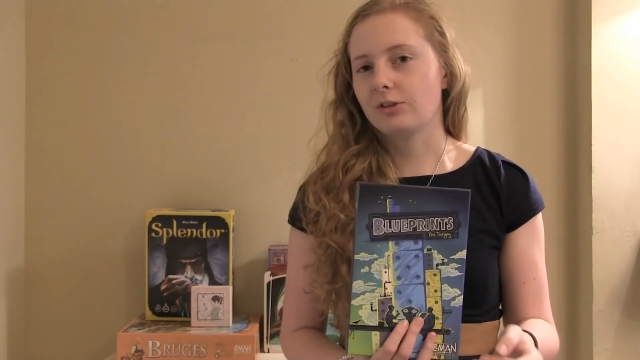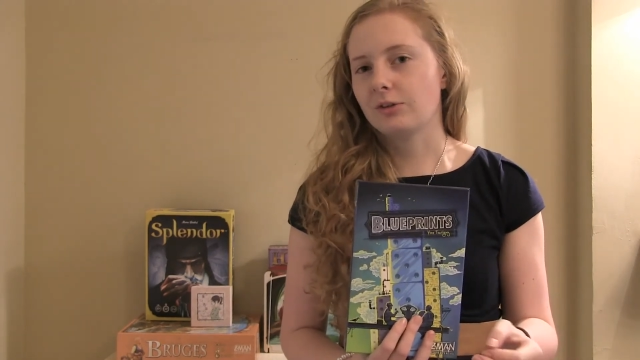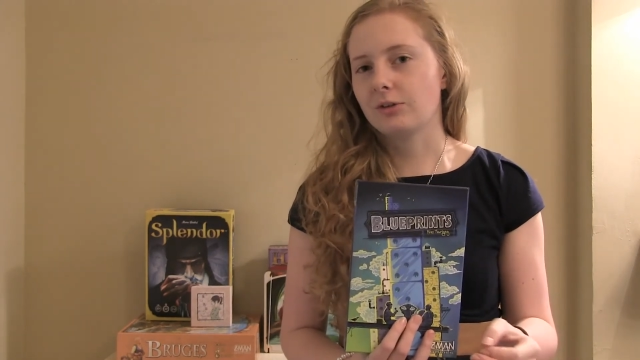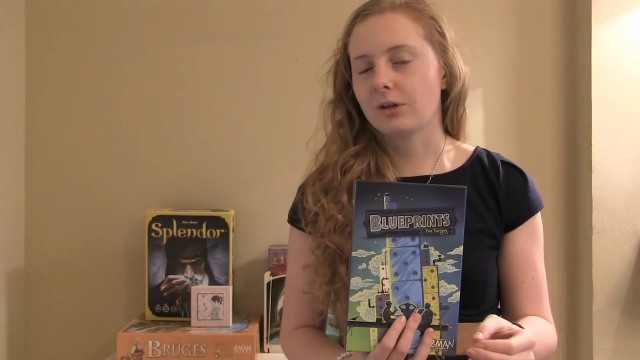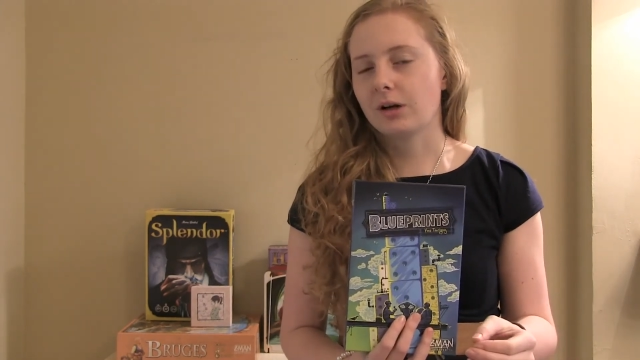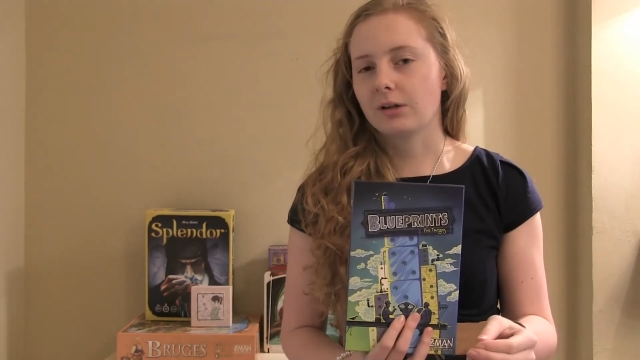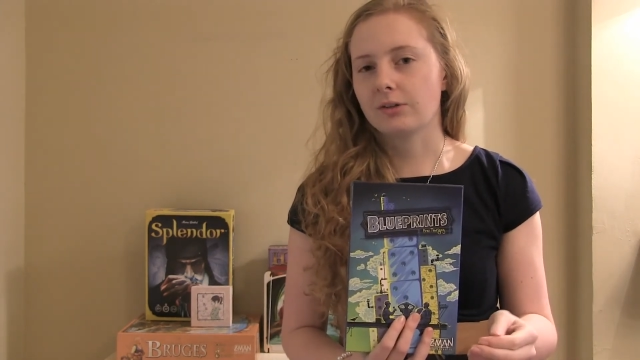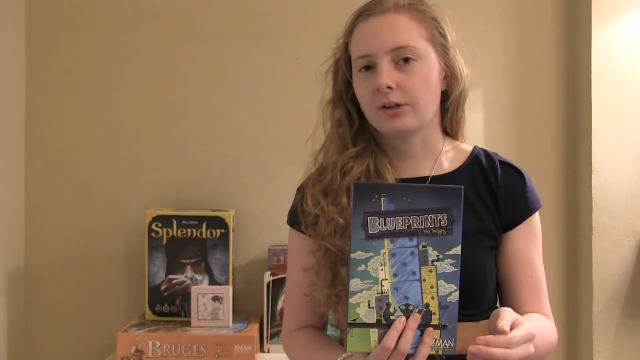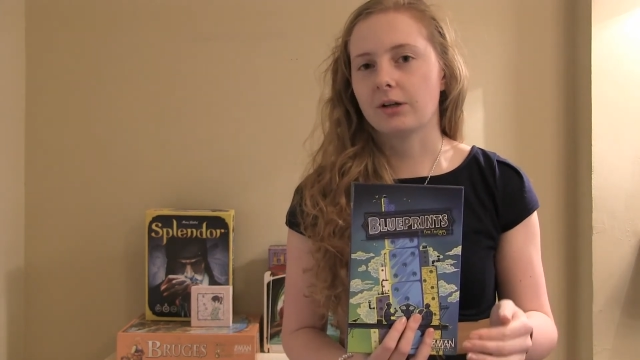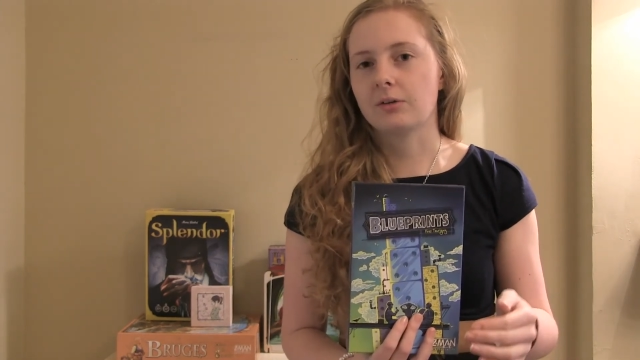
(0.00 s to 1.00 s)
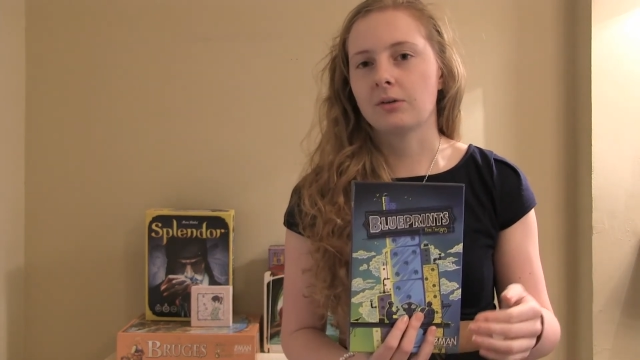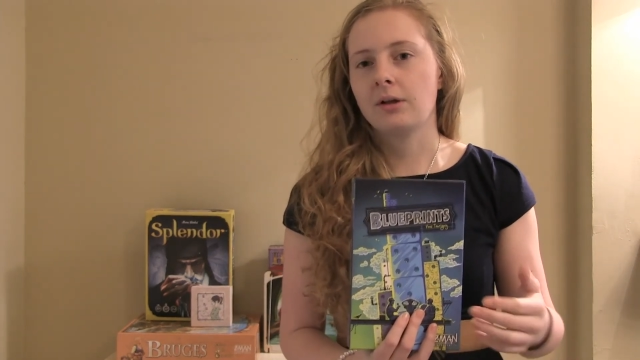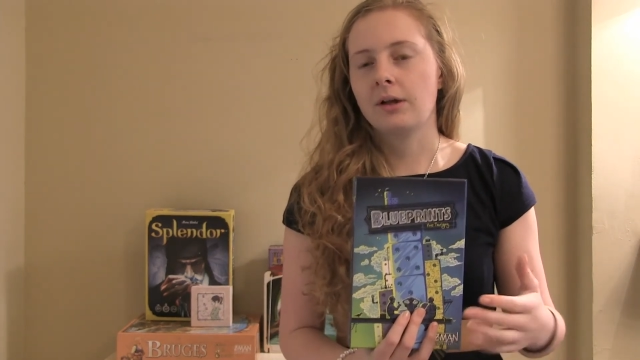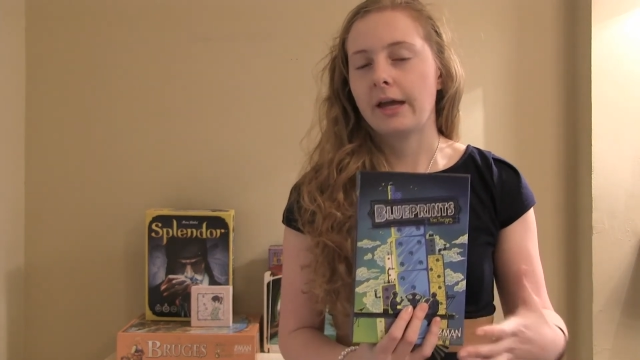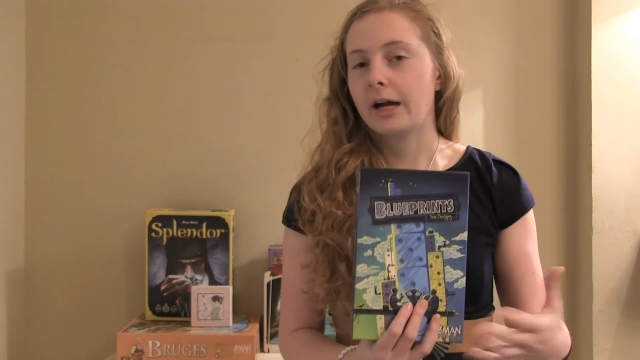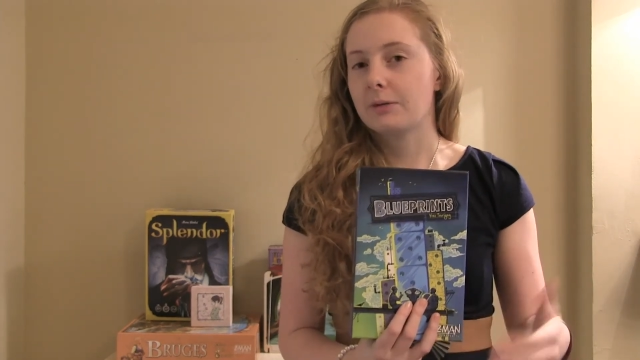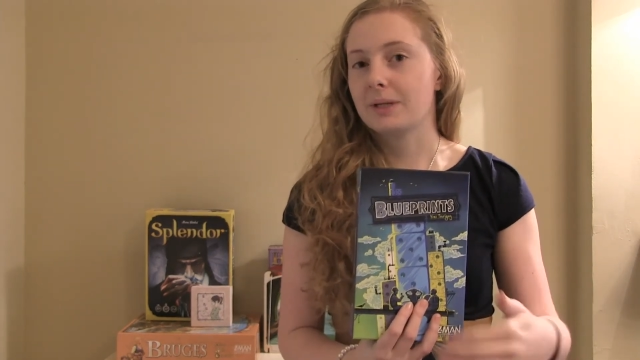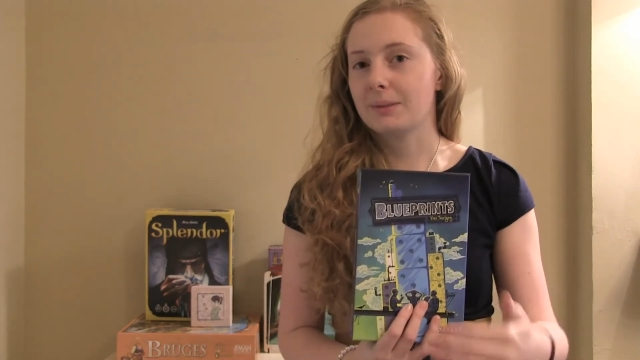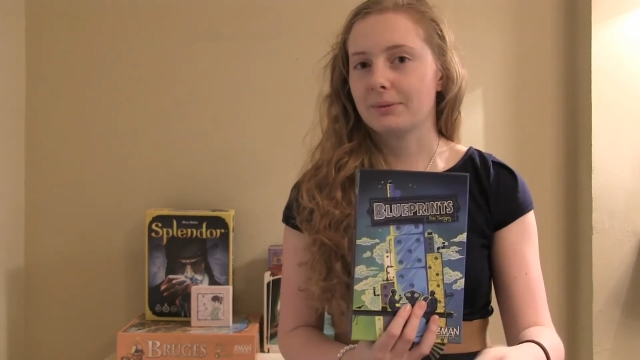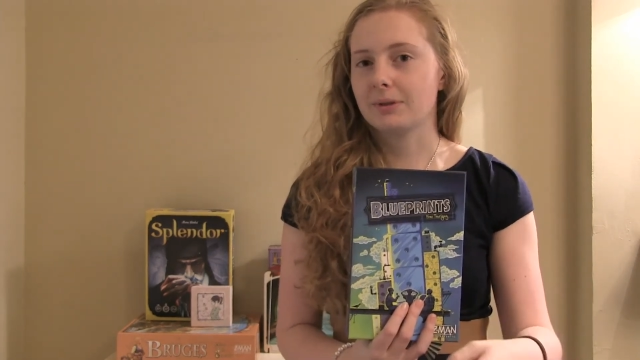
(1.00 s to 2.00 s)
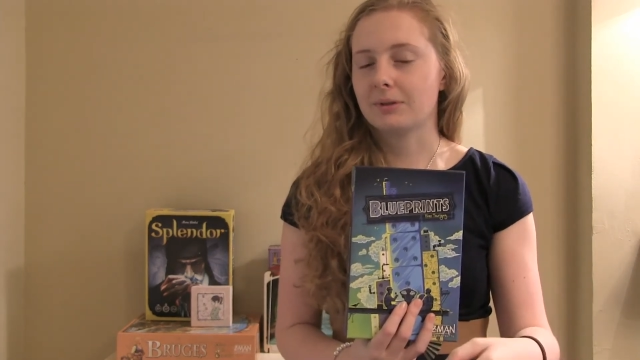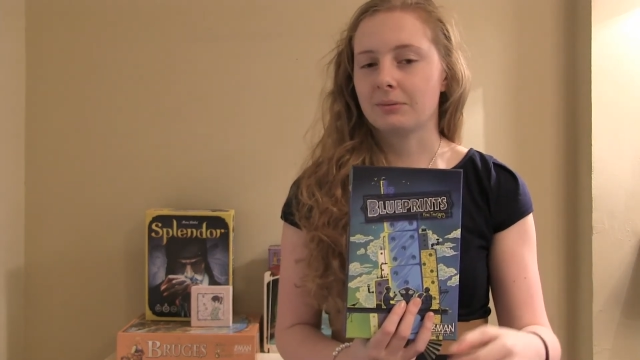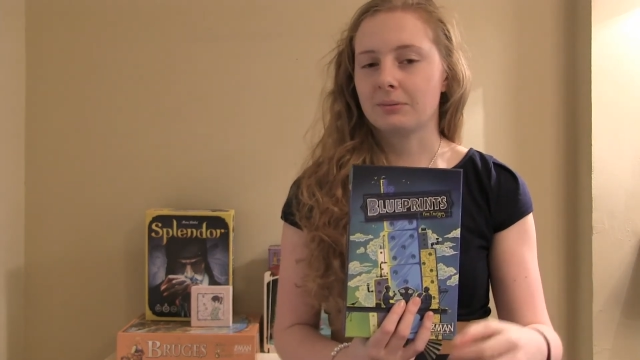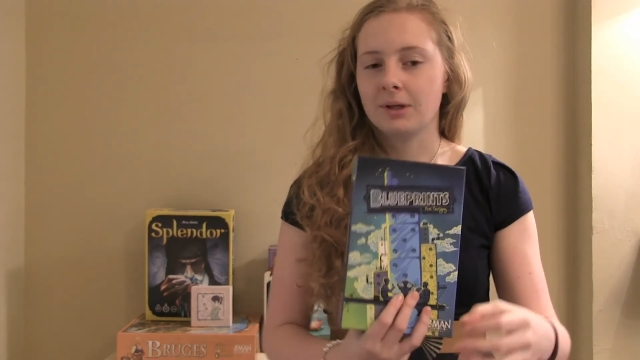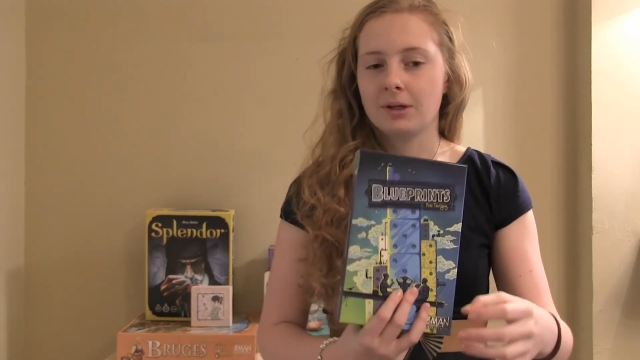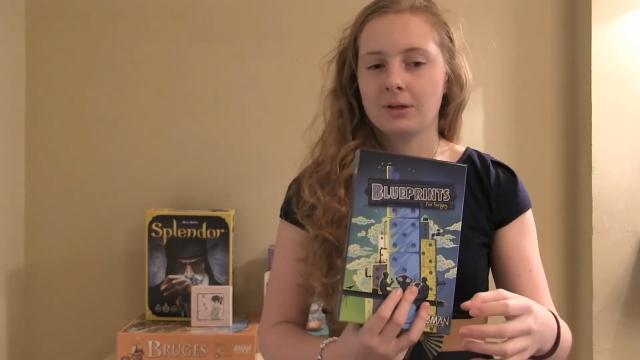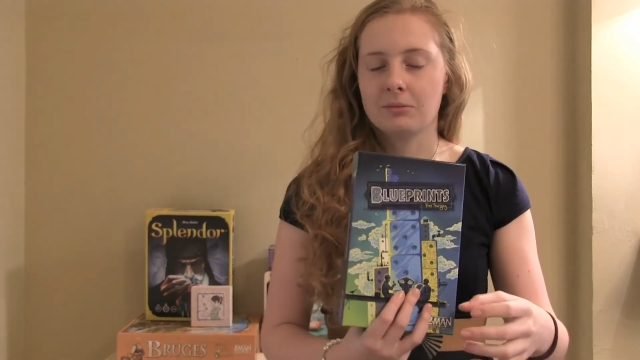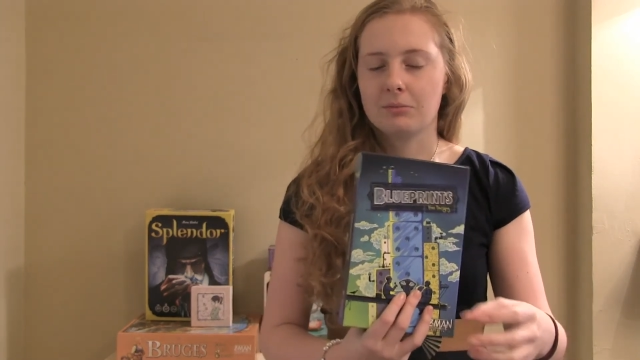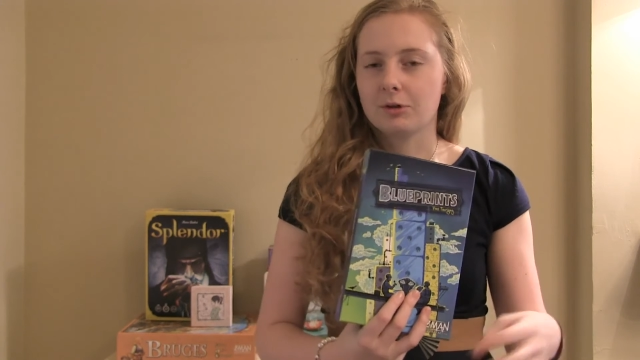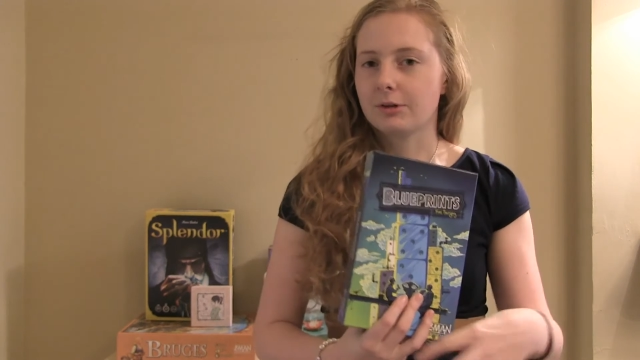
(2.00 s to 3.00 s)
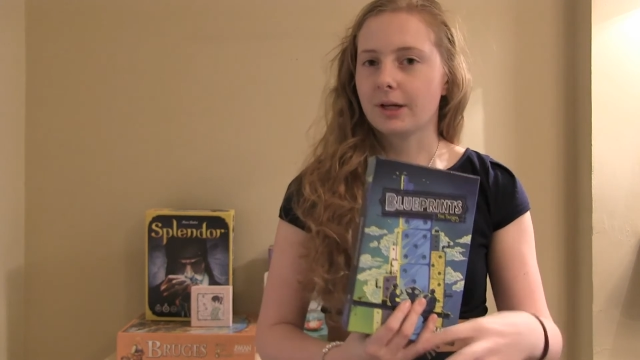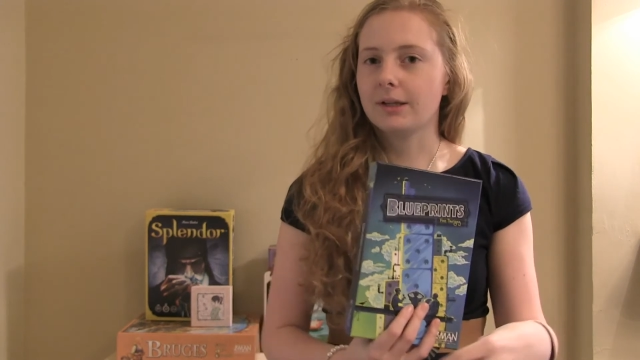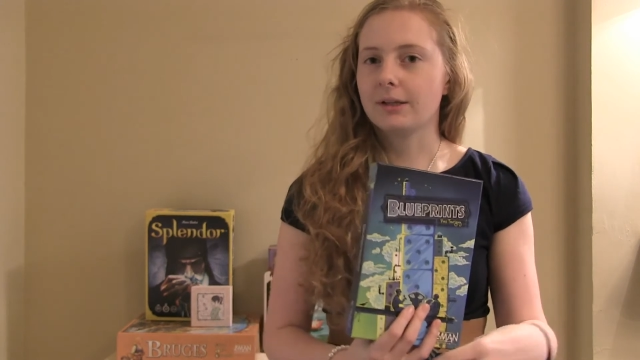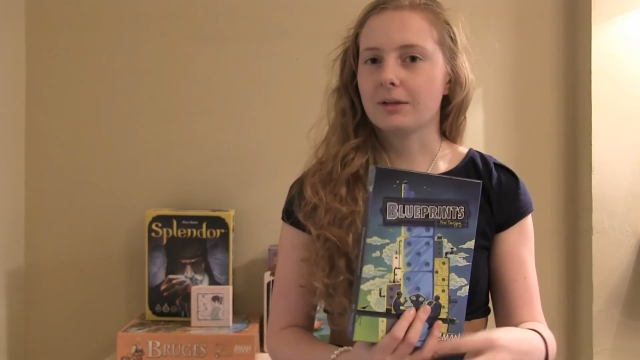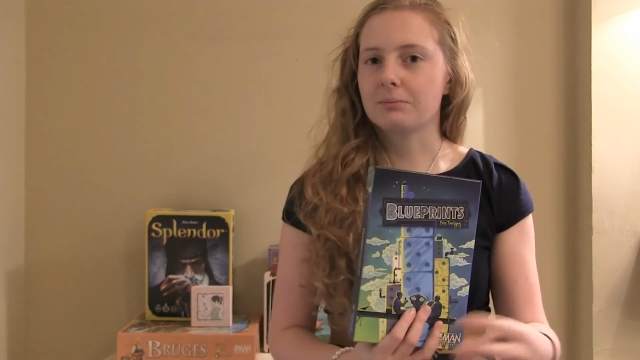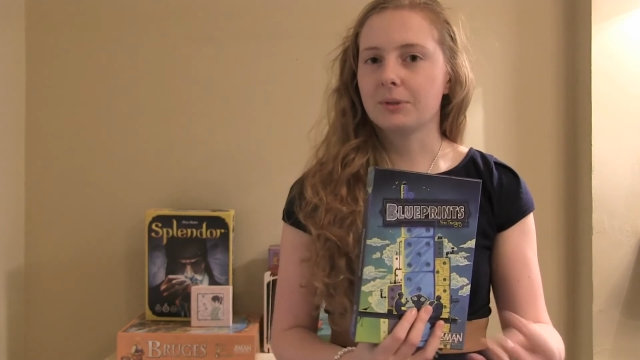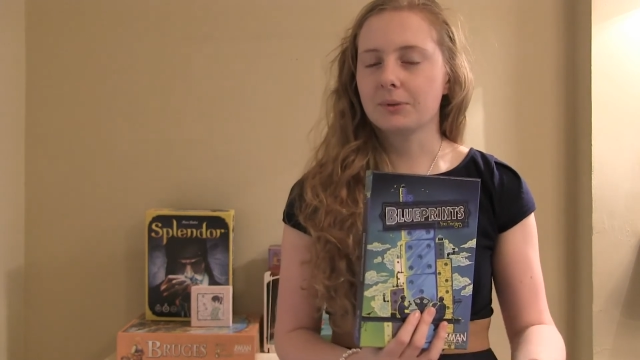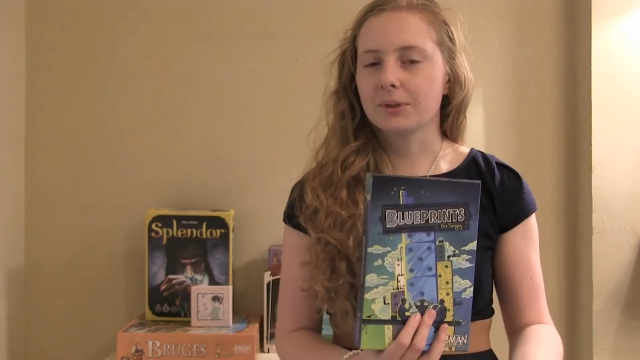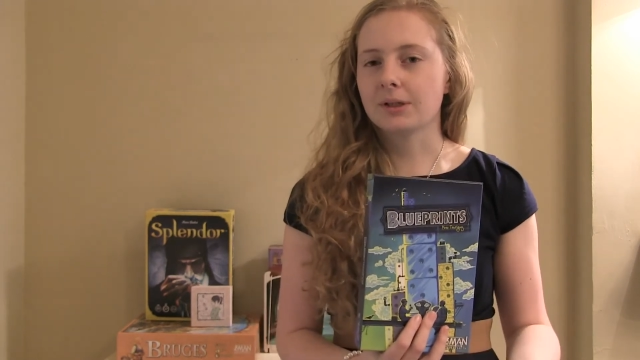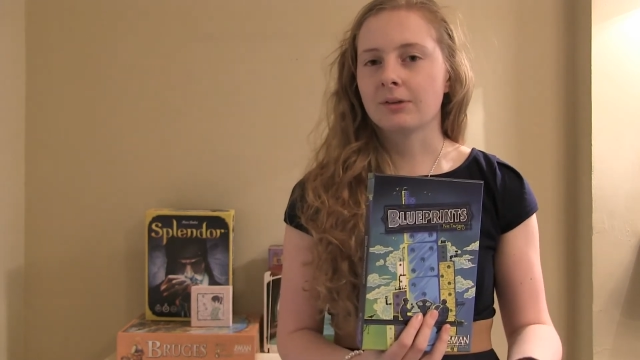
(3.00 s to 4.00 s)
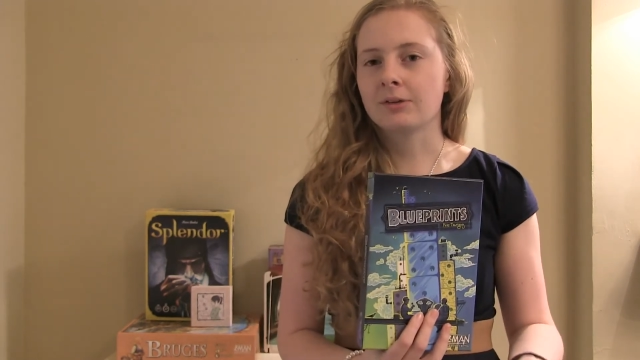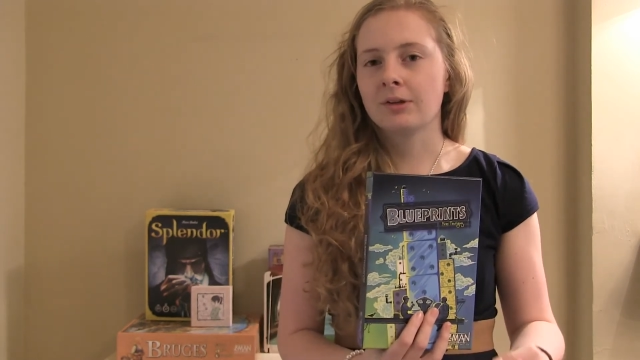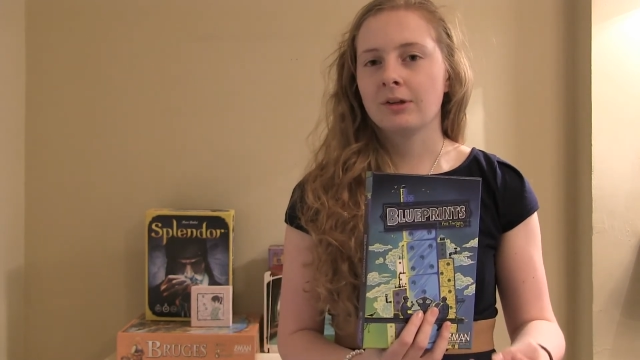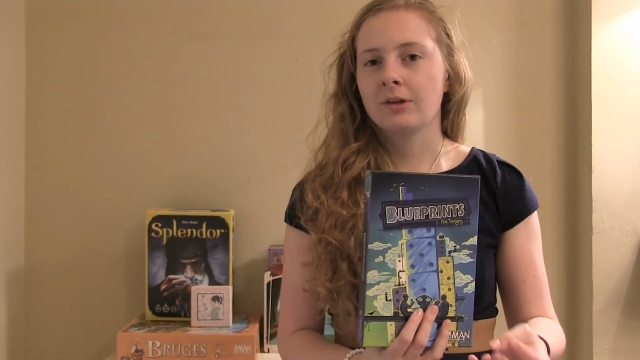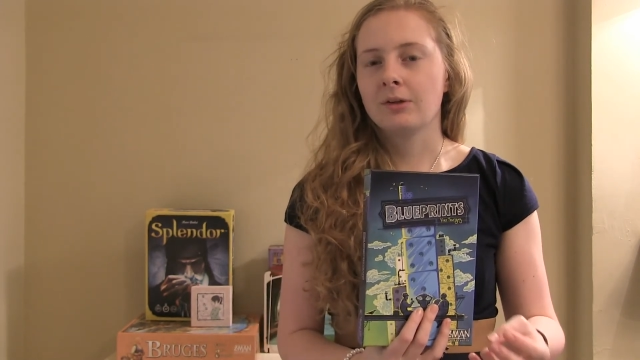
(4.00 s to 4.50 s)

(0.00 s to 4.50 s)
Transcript: so you can't tell how people are creating their buildings,